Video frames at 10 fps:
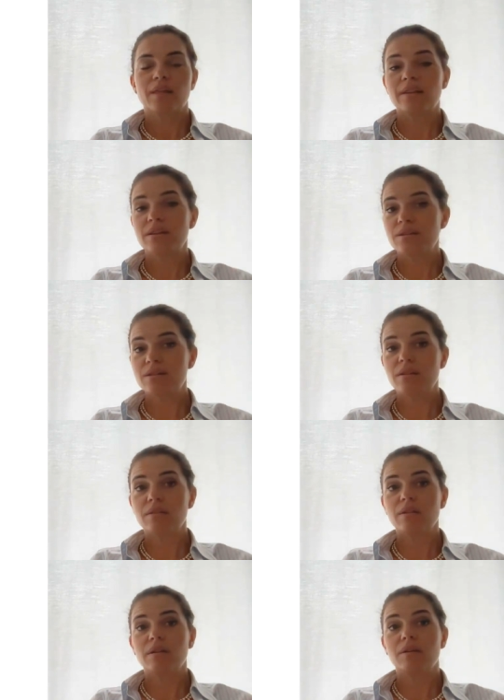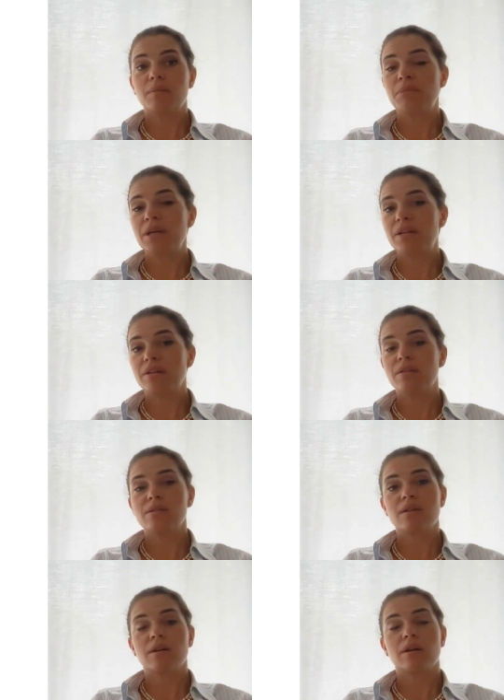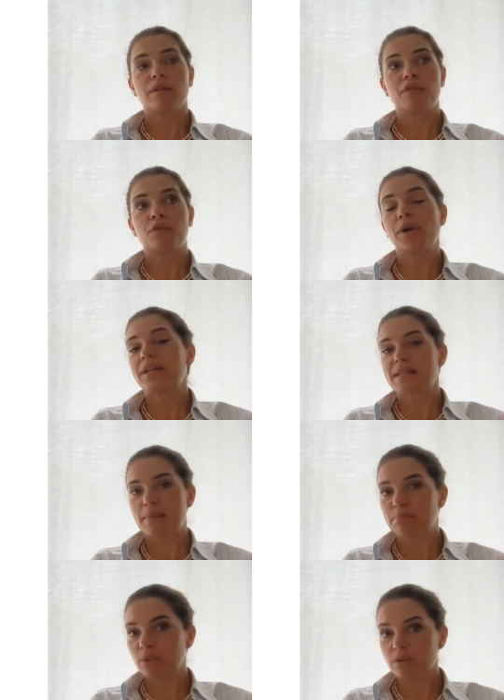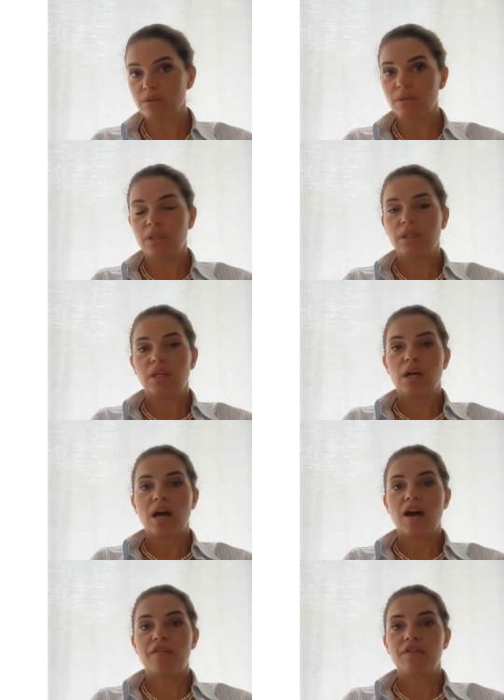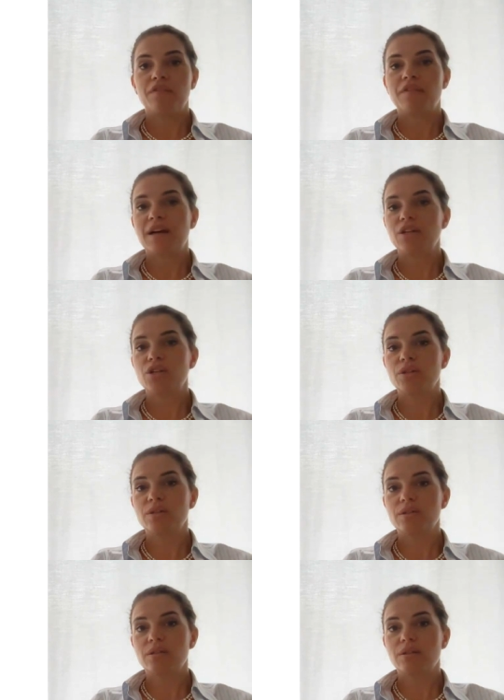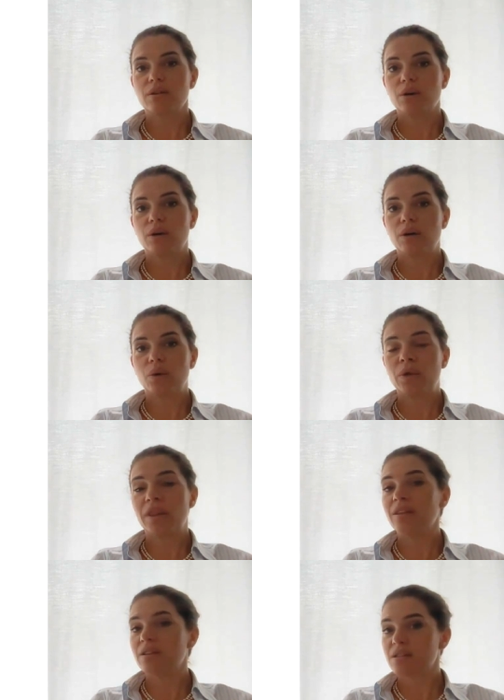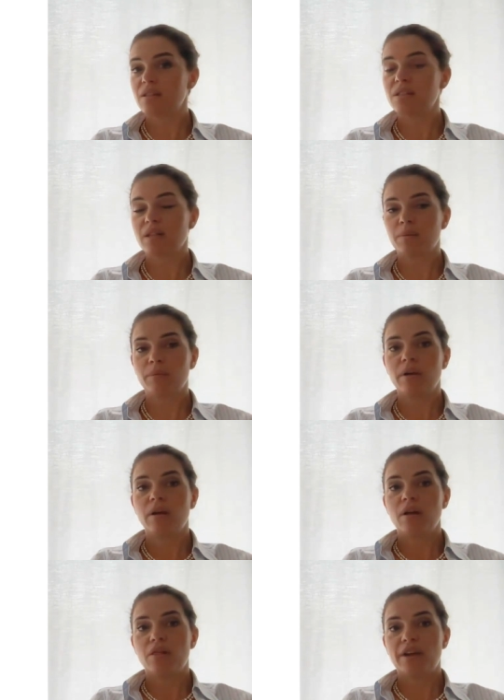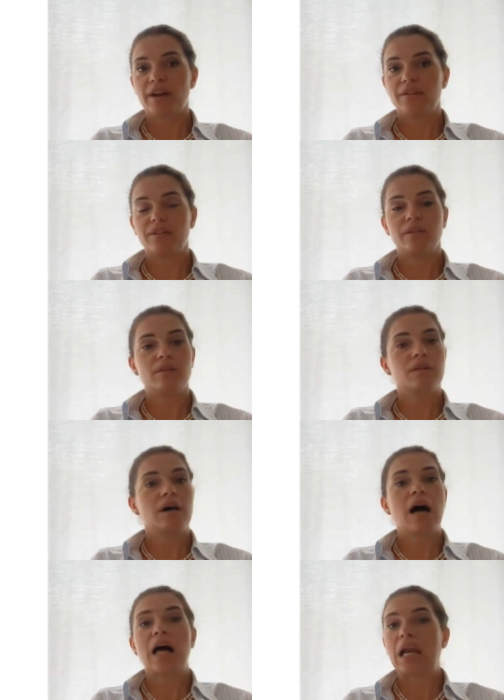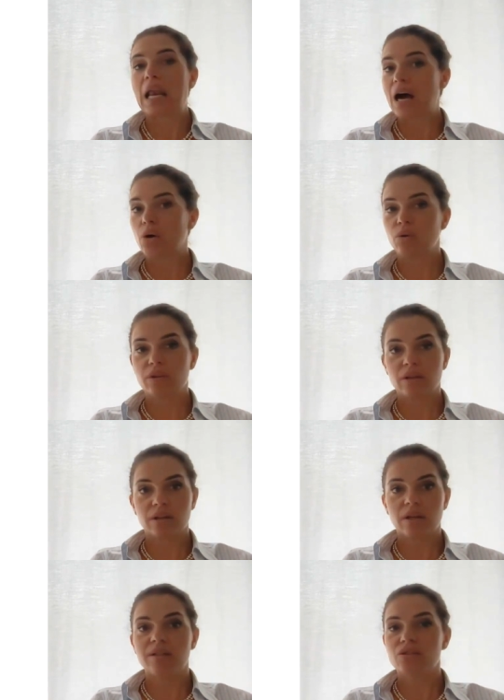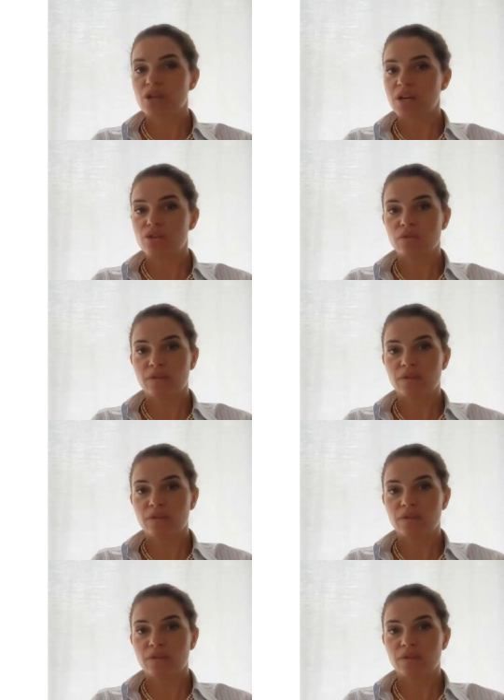This uh, means, uh, for example, having functions uh, within the system that uh, allow the exchange